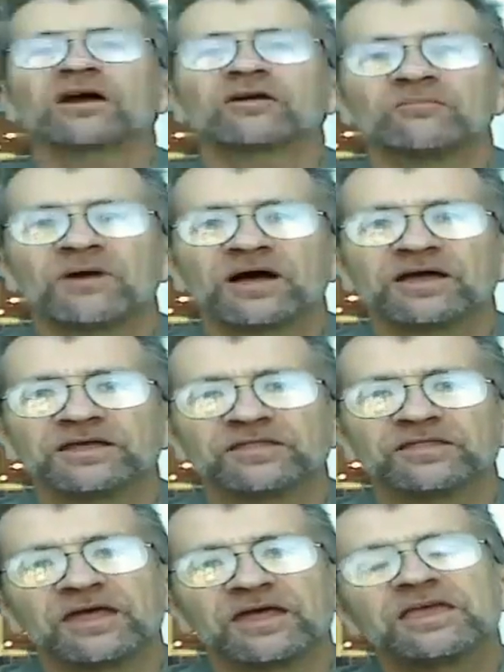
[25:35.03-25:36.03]
Almighty,
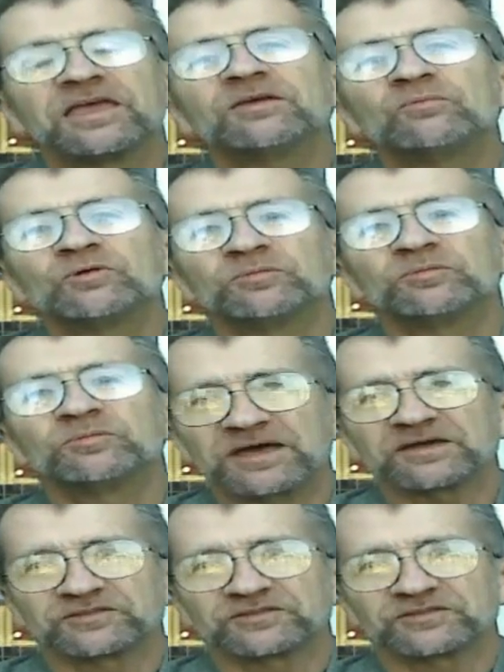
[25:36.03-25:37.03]
that He would
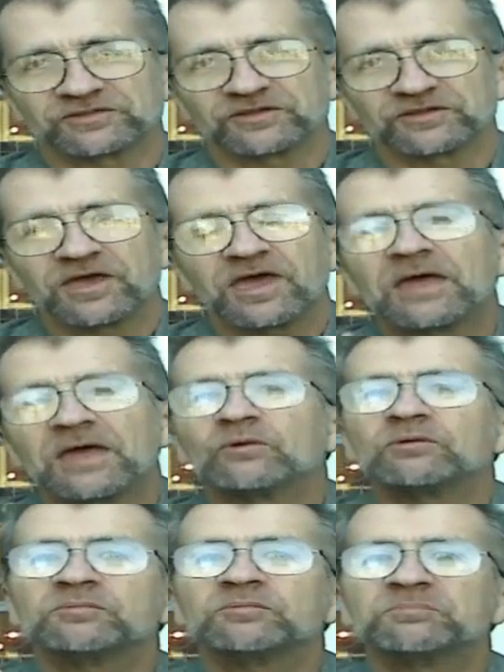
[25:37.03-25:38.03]
bless us and
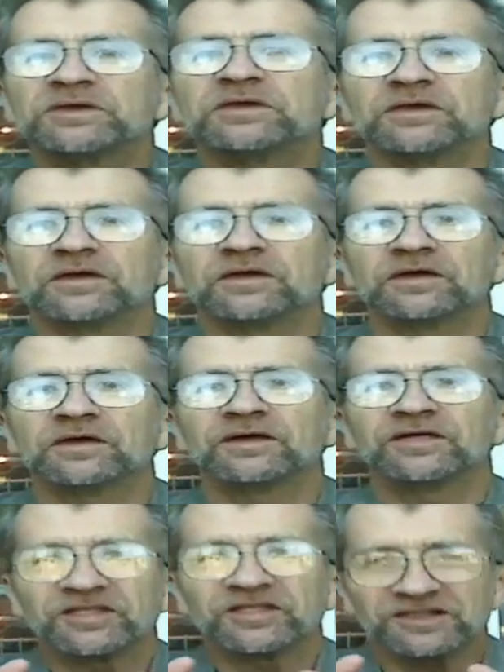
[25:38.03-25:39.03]
we would be
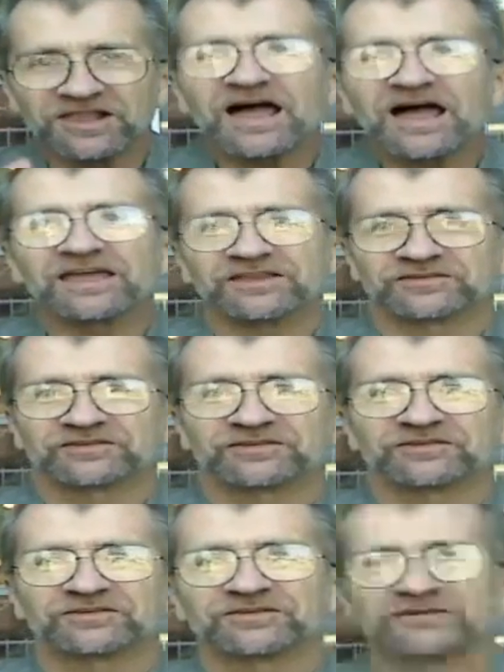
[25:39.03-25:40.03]
the light,
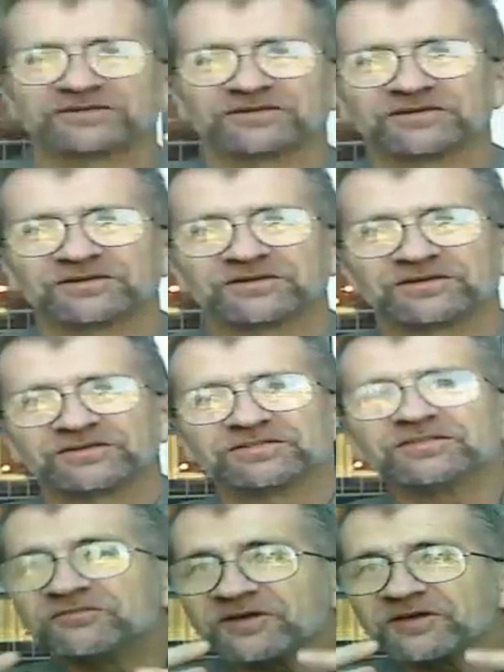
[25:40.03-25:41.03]

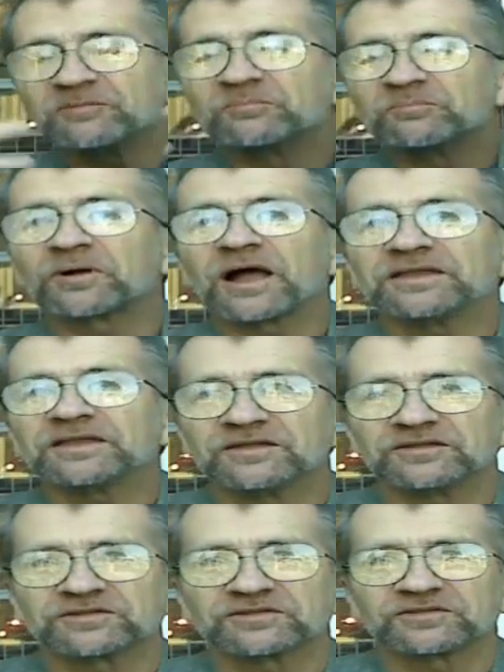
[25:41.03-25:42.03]
the very
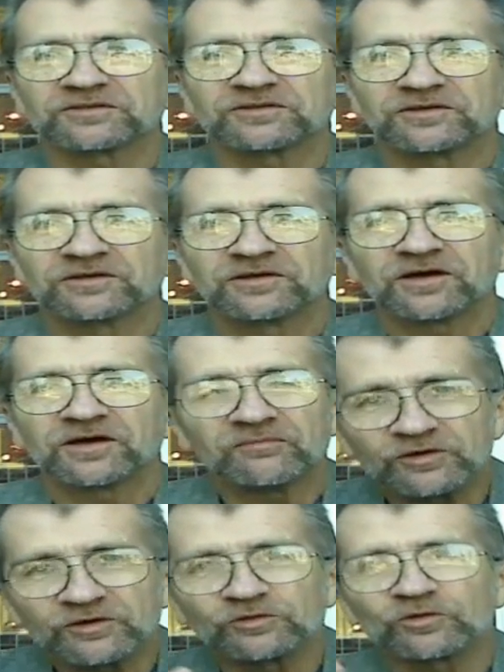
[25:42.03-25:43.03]
brightness of
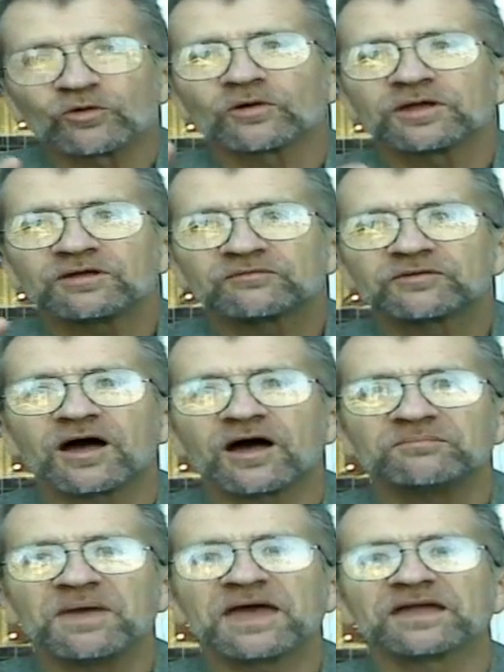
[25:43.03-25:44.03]
the glory of
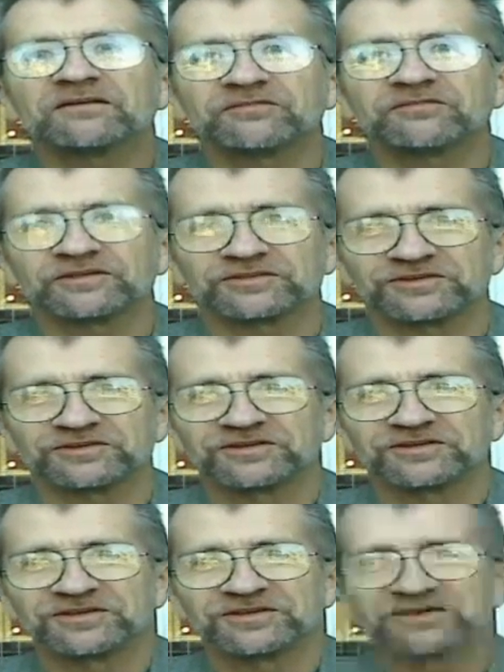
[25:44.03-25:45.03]
God manifested
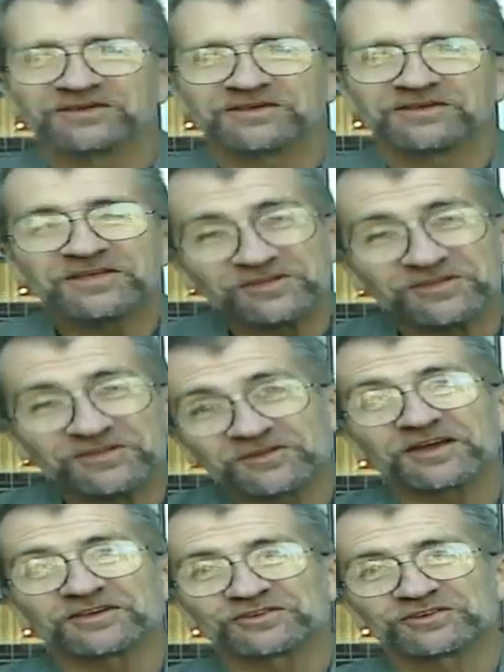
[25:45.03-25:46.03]
in the
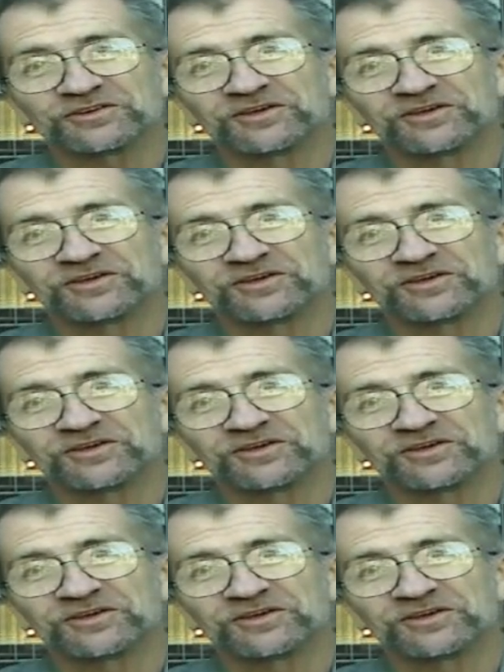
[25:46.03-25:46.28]
flesh.